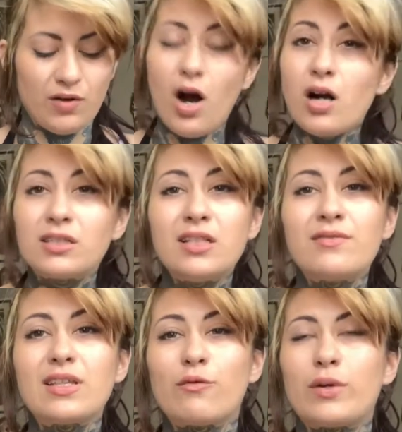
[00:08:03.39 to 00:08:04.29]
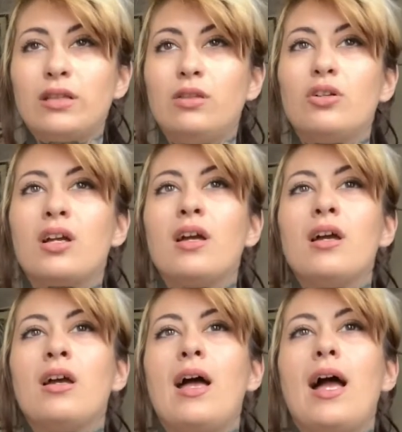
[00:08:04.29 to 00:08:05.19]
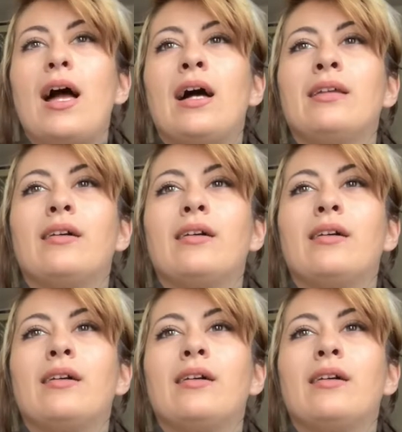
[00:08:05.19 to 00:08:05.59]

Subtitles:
octaves, if we look at